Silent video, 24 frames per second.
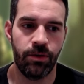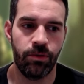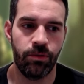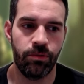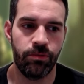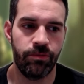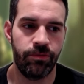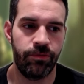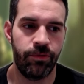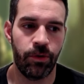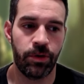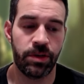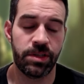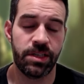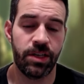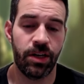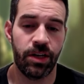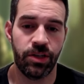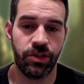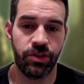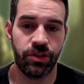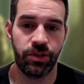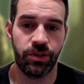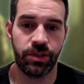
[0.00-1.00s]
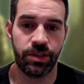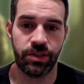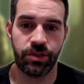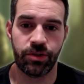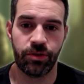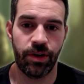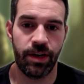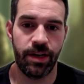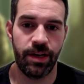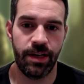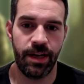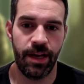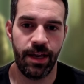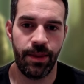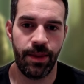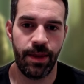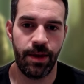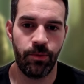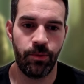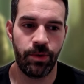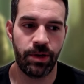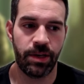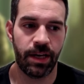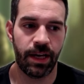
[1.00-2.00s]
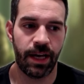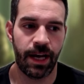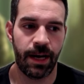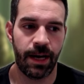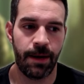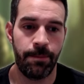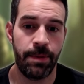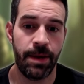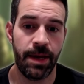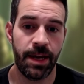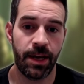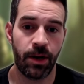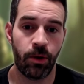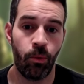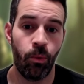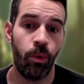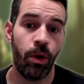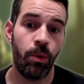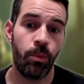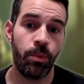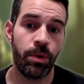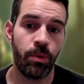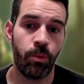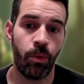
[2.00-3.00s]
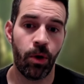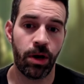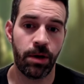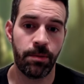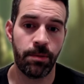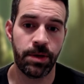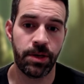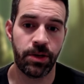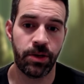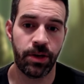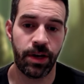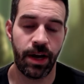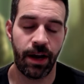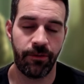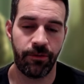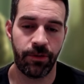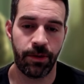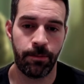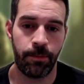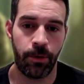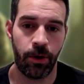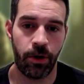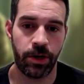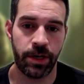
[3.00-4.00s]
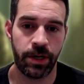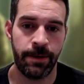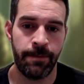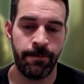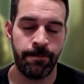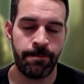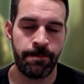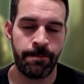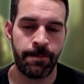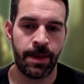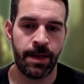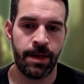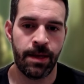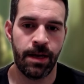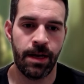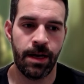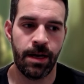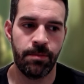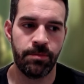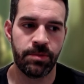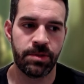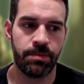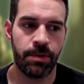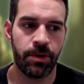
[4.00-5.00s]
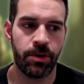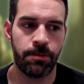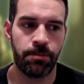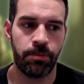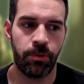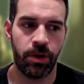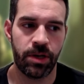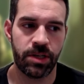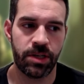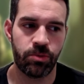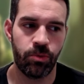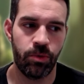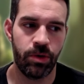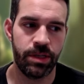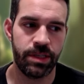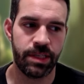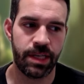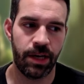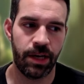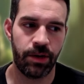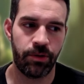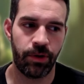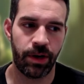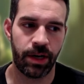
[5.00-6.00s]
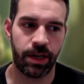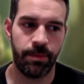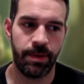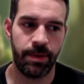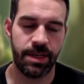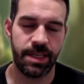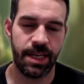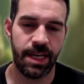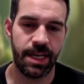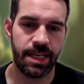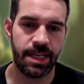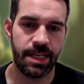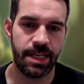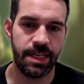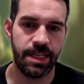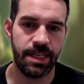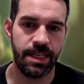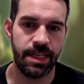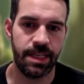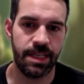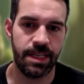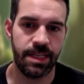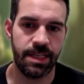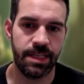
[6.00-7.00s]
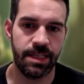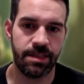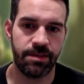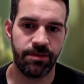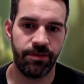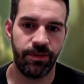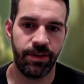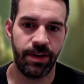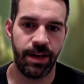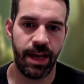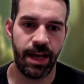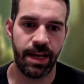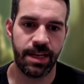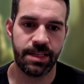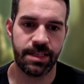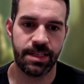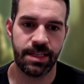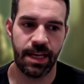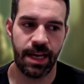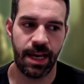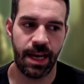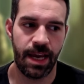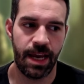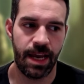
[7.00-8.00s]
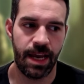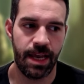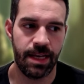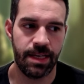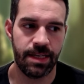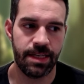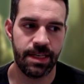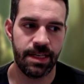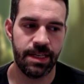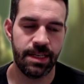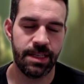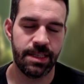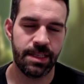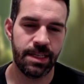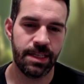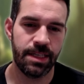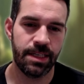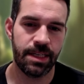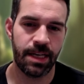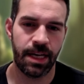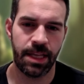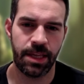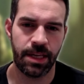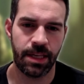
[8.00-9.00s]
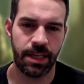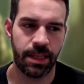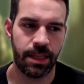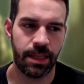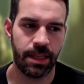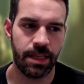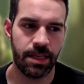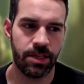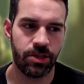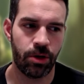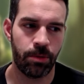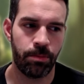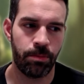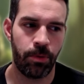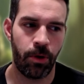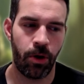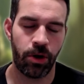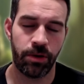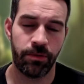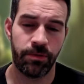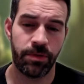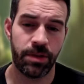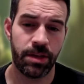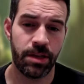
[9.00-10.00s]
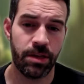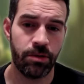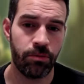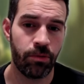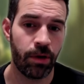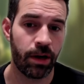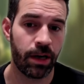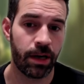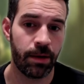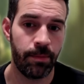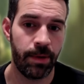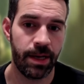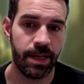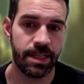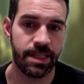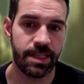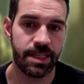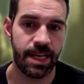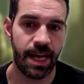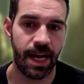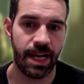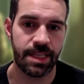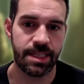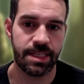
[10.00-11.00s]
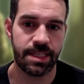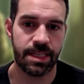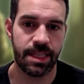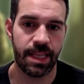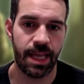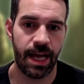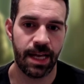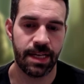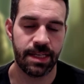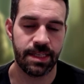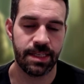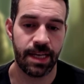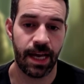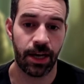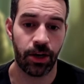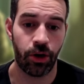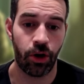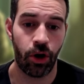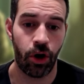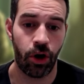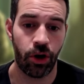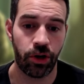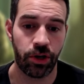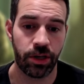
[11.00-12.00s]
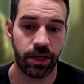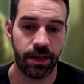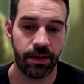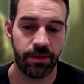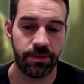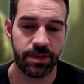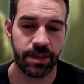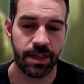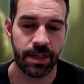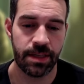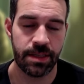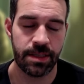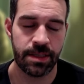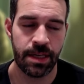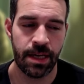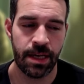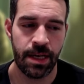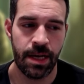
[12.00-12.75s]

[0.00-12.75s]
focusing on agility is great, and then we can kind of pick what we want to be good at for the party. Some other plus ones I'd recommend taking is finesse and instinct. I think these are part of the recommended stats that Daggerheart gives us.